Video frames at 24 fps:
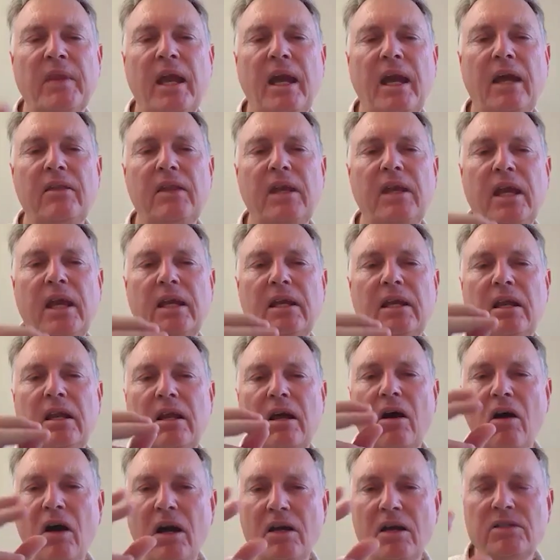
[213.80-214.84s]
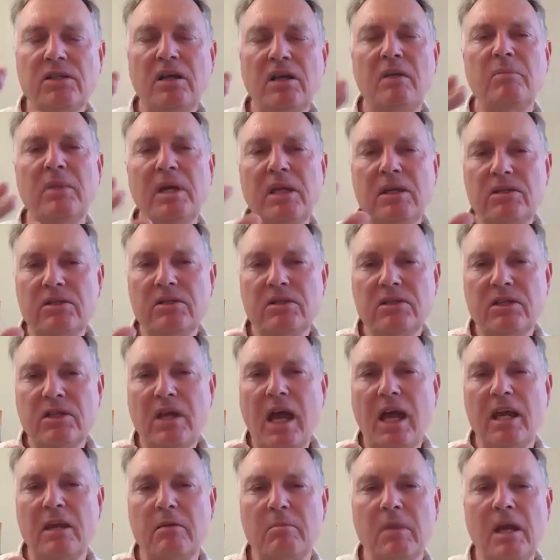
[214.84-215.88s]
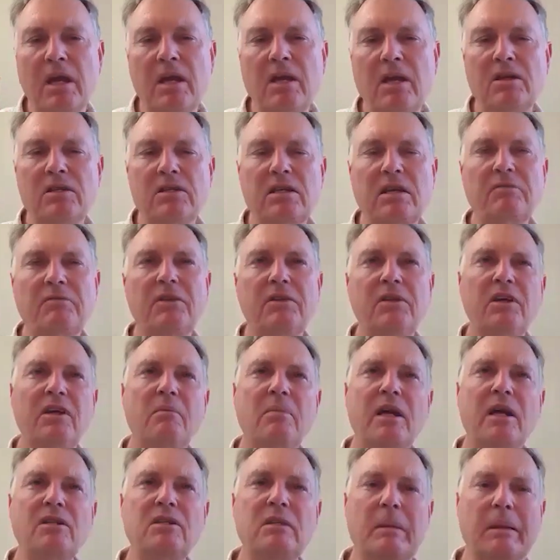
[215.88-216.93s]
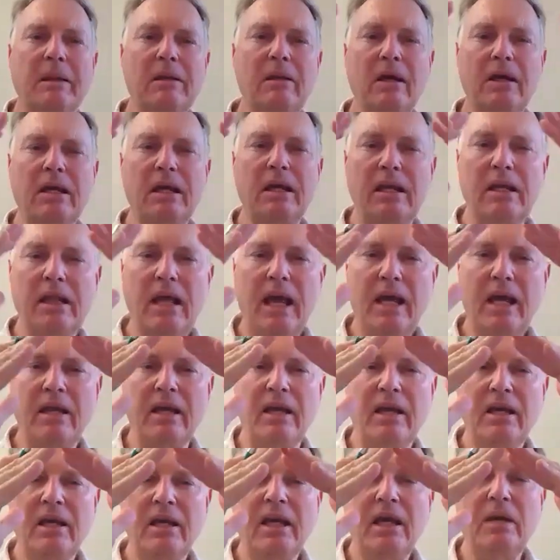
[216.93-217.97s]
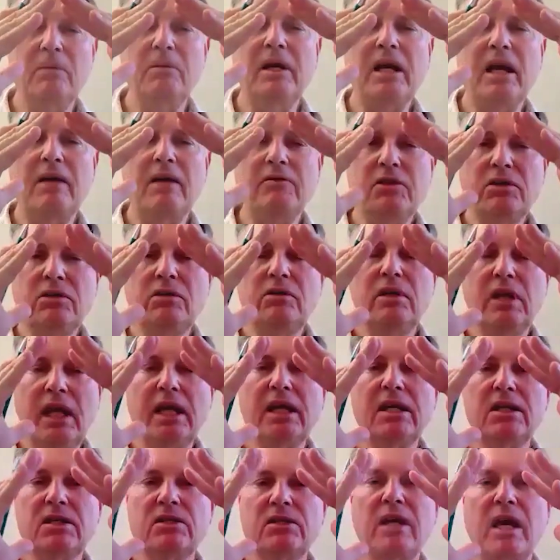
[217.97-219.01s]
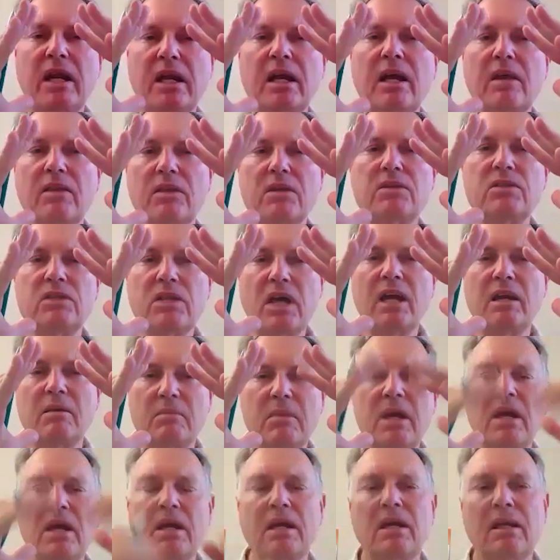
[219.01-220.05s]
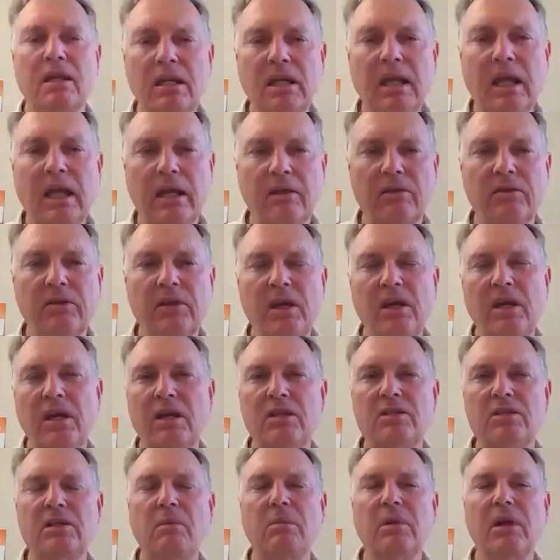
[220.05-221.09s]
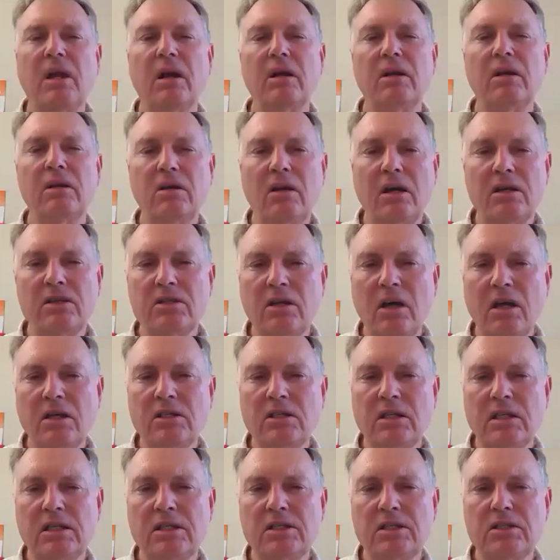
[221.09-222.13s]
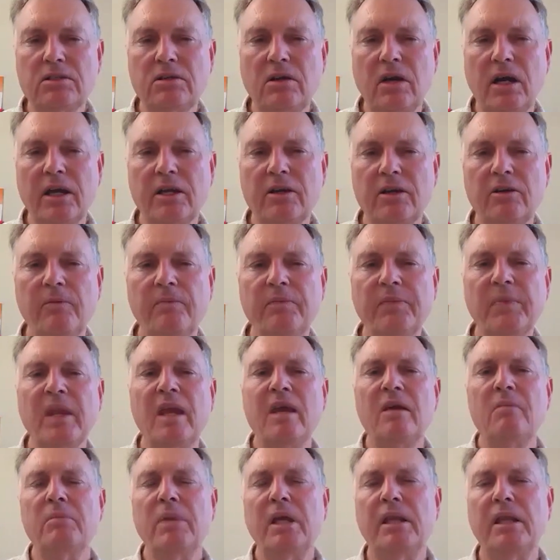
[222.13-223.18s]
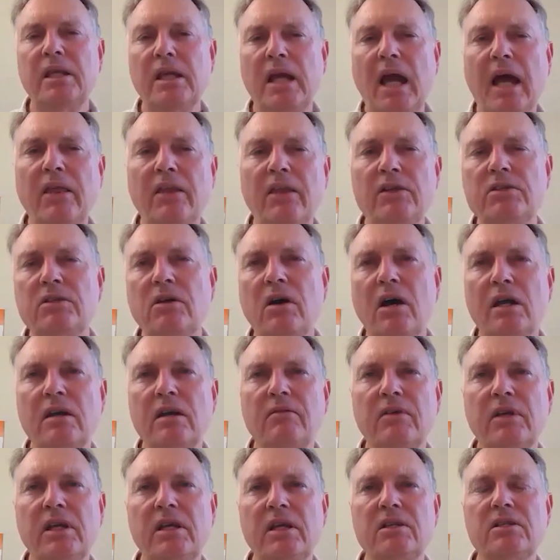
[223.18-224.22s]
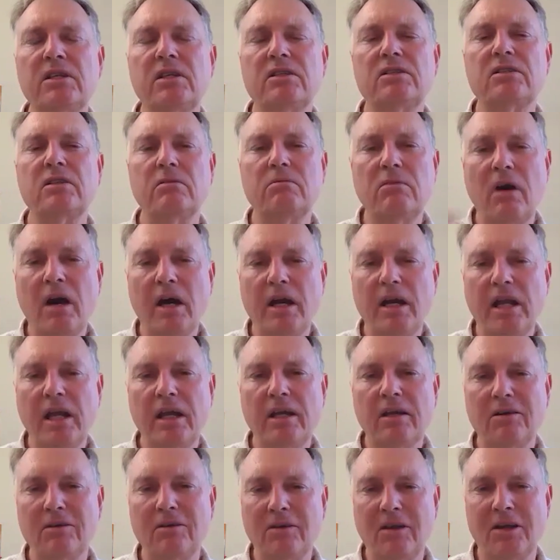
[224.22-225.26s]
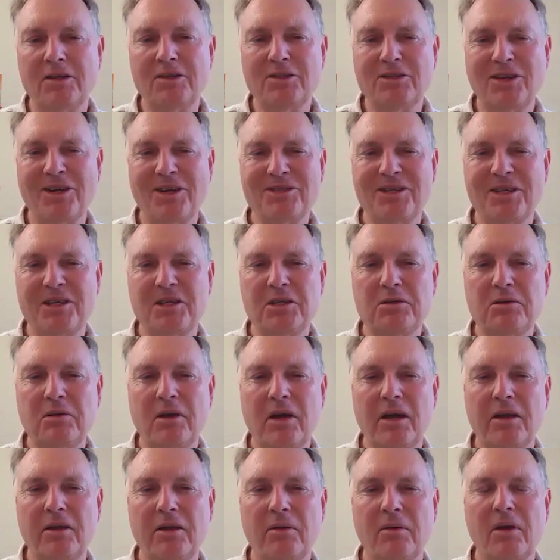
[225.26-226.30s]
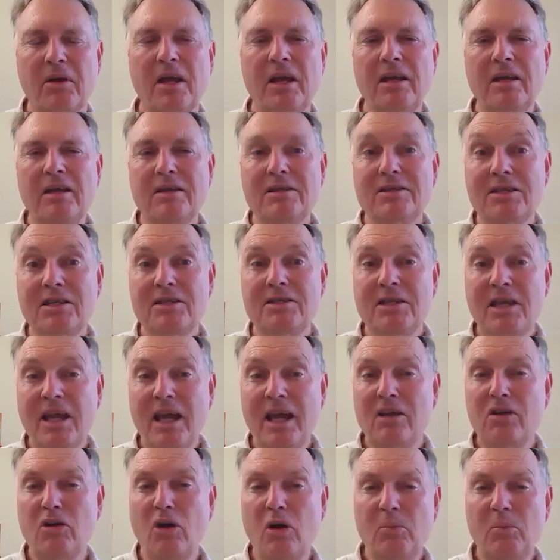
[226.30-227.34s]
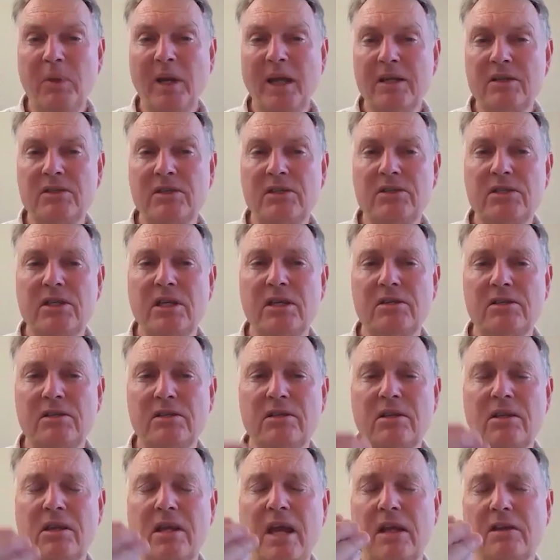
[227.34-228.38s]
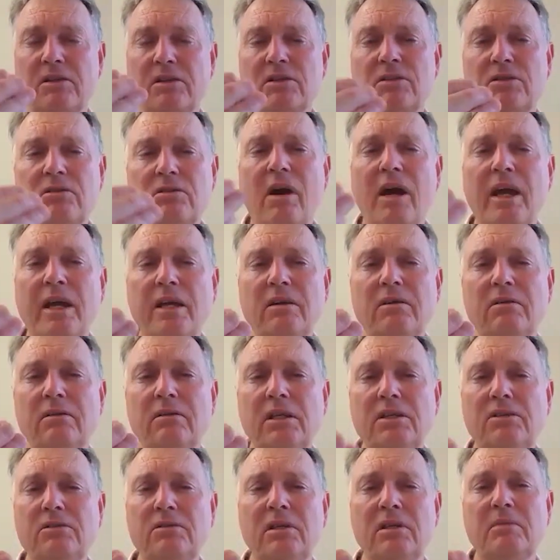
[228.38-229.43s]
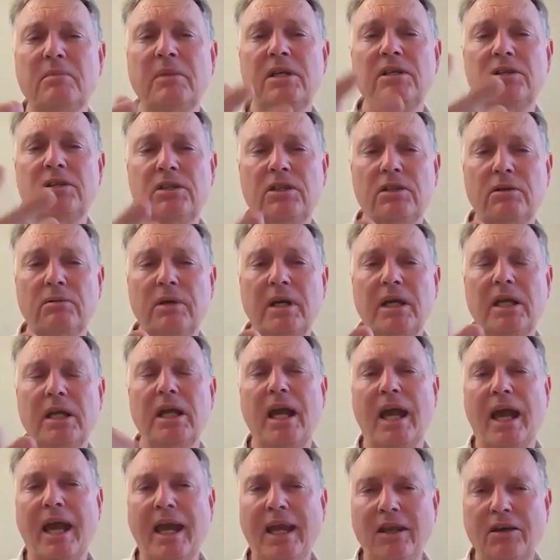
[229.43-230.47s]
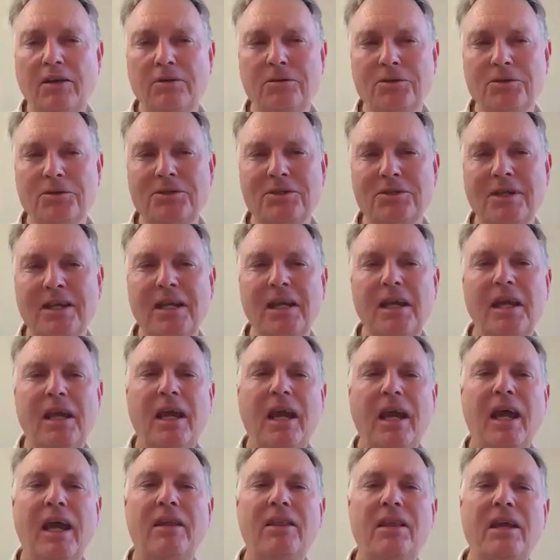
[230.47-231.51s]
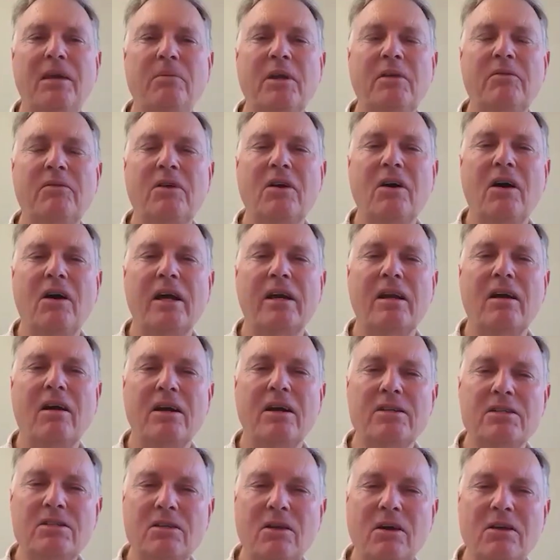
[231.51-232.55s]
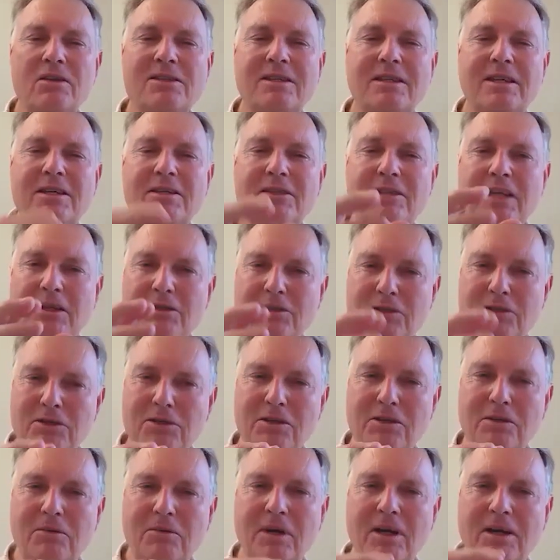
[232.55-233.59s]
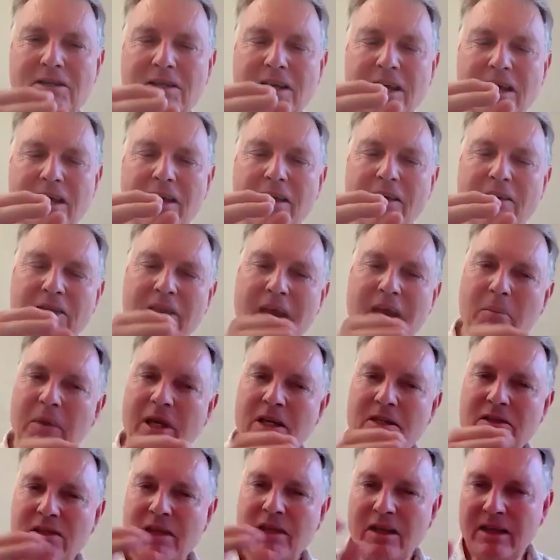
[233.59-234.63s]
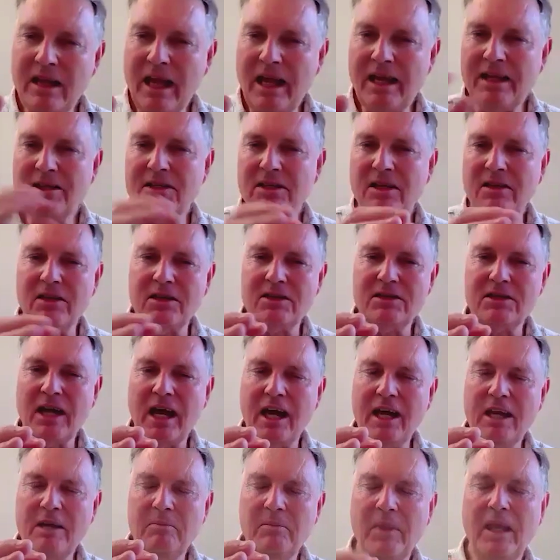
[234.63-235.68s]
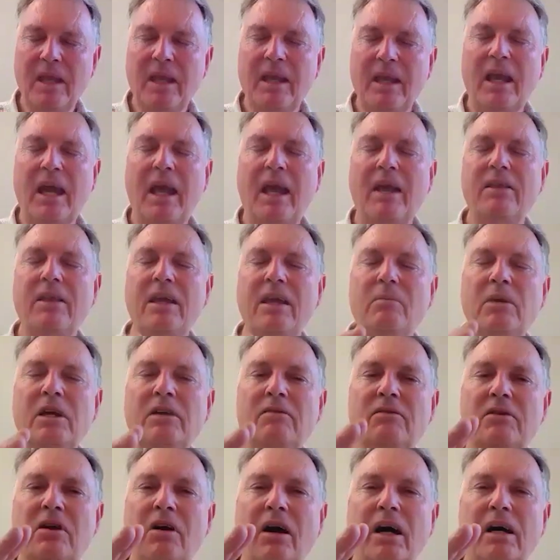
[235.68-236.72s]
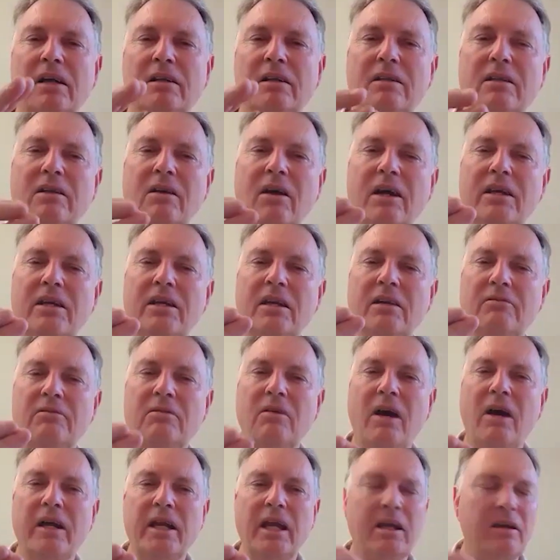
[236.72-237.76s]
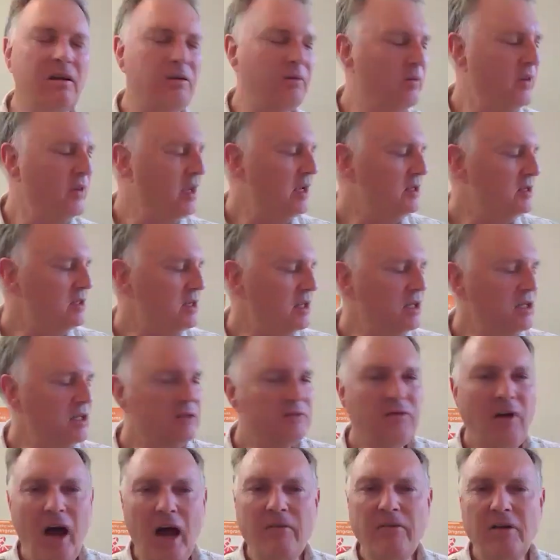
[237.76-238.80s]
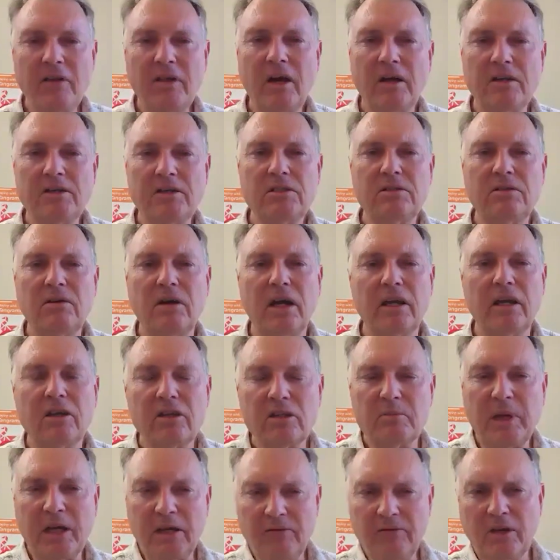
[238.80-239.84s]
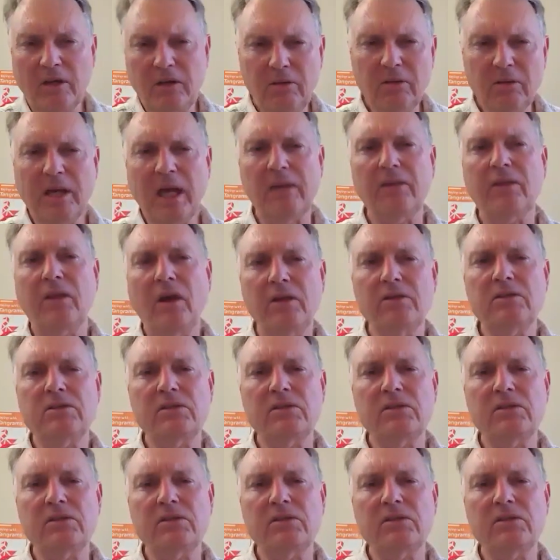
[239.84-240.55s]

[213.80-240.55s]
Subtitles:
and then iso means same. So if you think about something like a ladder, it would have 2 legs that are the same length. And so we've got an isosceles triangle, but the other side of it is it's a right angle isosceles triangle. So see how complex this gets. Triangle literally means 3 angles. And then we've got isosceles, that's 2 words. That means the legs are the same. And then we've got the idea of right angle. So there's 5 of those triangles. But if you look at those